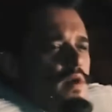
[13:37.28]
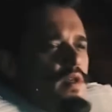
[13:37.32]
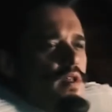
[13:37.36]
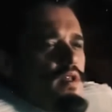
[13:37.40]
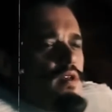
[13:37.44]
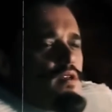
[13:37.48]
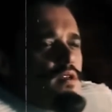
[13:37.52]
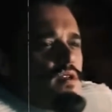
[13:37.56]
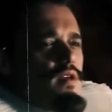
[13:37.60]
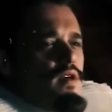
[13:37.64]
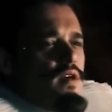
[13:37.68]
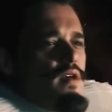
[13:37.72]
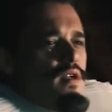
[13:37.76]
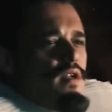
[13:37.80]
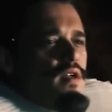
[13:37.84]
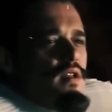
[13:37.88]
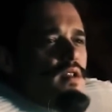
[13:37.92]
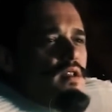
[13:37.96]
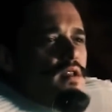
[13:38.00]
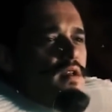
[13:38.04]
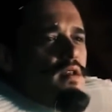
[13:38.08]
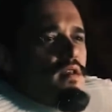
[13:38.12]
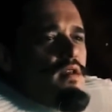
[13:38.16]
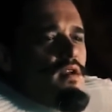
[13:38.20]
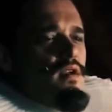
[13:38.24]
Now you may say
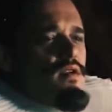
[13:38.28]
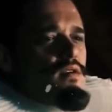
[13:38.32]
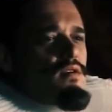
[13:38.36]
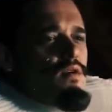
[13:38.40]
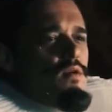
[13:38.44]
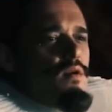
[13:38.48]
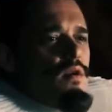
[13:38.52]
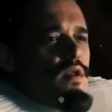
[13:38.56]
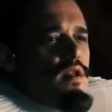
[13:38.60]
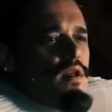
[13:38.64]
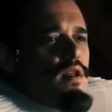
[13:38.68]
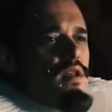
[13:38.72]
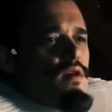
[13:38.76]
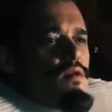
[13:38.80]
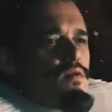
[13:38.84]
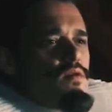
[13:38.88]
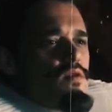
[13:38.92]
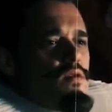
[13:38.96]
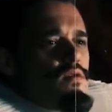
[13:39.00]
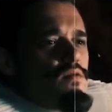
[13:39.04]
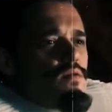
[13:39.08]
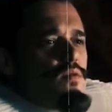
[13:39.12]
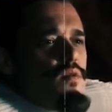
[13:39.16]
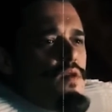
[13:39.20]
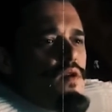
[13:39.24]
this and say, oh, what's the
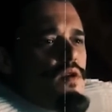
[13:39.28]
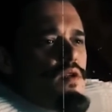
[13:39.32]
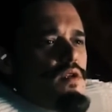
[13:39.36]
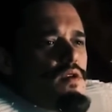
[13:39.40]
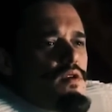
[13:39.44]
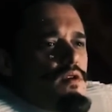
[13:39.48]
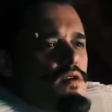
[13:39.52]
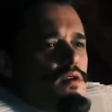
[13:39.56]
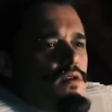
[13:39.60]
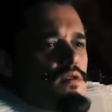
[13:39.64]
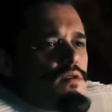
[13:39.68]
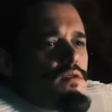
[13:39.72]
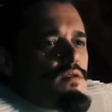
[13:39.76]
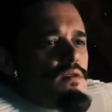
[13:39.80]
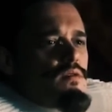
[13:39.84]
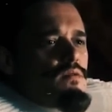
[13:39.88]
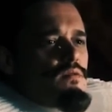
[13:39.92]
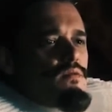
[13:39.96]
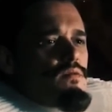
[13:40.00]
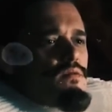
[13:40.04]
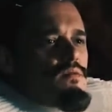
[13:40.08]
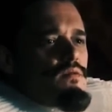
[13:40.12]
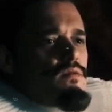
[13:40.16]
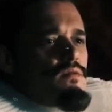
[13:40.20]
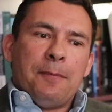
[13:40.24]
big deal about ruffles?
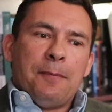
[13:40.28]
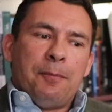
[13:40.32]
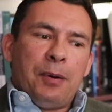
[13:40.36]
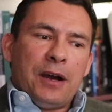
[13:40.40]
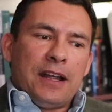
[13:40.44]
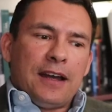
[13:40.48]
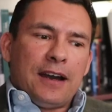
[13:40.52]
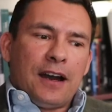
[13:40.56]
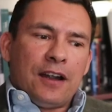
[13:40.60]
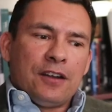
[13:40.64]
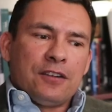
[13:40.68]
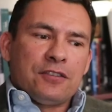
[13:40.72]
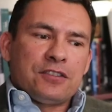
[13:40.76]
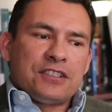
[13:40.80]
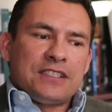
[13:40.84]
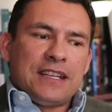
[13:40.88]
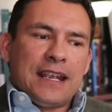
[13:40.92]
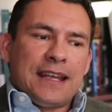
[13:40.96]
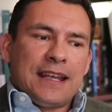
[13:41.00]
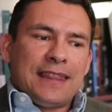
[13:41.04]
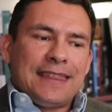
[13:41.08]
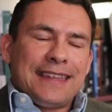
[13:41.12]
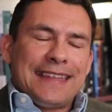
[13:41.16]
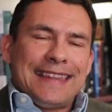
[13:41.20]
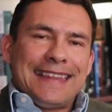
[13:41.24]
But
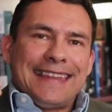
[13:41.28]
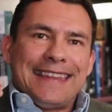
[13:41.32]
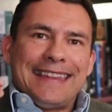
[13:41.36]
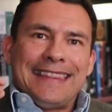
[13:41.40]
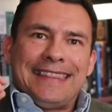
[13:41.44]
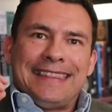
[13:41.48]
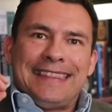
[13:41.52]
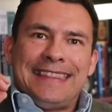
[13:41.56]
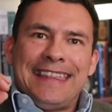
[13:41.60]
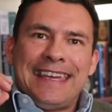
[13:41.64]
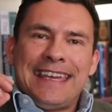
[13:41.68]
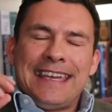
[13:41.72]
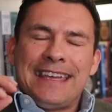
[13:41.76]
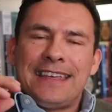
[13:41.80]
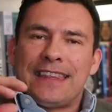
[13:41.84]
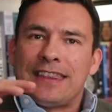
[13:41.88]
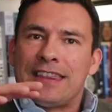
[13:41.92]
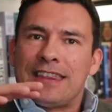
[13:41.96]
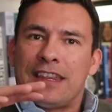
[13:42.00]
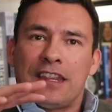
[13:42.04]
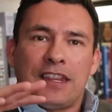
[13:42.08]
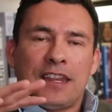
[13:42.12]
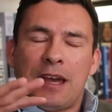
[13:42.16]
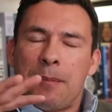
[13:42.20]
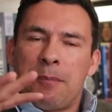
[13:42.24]
understand that the,
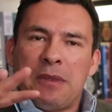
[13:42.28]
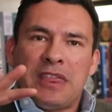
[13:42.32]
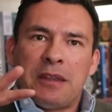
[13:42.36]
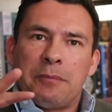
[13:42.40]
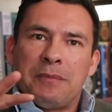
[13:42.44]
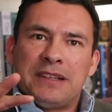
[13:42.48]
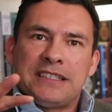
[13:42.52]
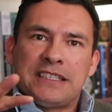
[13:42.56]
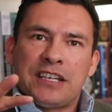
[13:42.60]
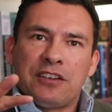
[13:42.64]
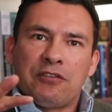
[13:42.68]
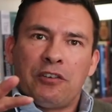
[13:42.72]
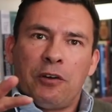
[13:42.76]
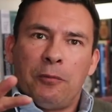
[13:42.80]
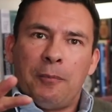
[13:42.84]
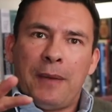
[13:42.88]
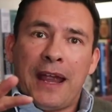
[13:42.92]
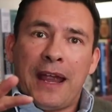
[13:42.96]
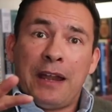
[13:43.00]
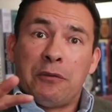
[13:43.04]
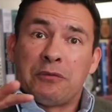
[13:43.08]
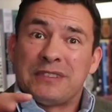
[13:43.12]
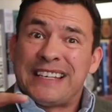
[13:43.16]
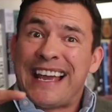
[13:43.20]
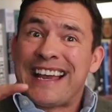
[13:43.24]
I mean, the material
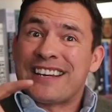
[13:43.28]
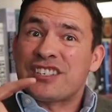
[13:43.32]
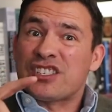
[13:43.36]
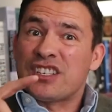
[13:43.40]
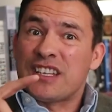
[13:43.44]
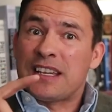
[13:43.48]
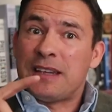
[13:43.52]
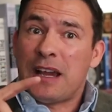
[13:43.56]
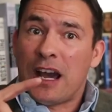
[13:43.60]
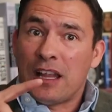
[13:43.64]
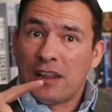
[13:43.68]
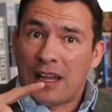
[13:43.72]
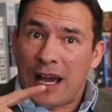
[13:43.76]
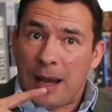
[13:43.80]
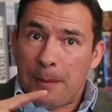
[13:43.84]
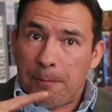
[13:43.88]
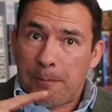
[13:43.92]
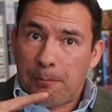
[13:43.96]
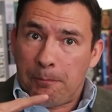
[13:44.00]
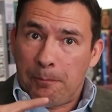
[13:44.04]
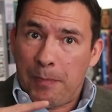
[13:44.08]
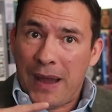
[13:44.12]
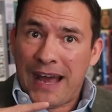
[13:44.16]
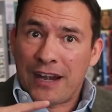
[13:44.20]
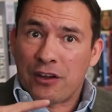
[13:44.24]
made was actually a lot
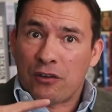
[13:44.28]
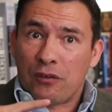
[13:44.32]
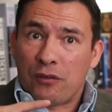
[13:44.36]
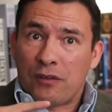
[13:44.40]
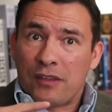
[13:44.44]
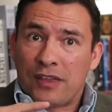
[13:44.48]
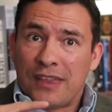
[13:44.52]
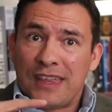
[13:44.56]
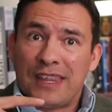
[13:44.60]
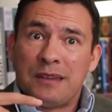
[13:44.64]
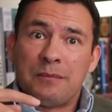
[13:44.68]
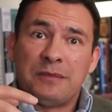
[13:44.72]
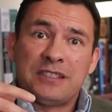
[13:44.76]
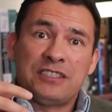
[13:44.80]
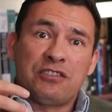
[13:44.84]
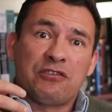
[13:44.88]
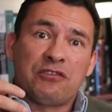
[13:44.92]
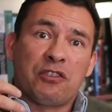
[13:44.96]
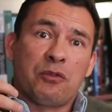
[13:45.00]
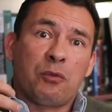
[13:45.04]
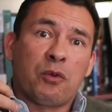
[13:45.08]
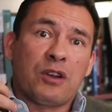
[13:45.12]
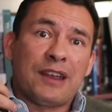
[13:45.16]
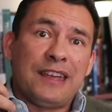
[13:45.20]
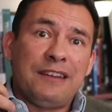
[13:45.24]
better than the
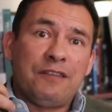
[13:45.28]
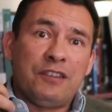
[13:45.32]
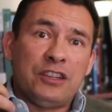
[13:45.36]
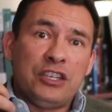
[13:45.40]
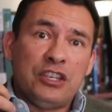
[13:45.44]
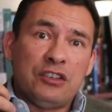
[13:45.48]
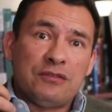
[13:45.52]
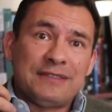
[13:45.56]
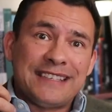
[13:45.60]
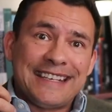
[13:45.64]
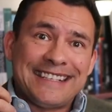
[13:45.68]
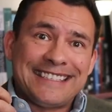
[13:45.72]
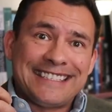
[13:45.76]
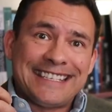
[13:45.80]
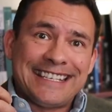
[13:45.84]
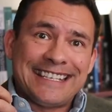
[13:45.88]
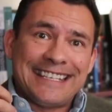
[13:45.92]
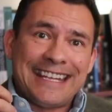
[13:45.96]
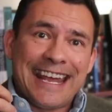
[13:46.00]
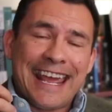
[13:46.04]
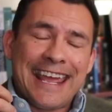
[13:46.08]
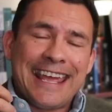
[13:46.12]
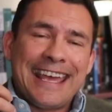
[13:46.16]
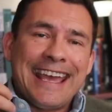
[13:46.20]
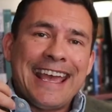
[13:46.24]
material we're even using
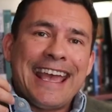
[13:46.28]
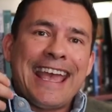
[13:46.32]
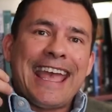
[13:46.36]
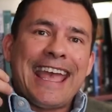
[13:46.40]
today.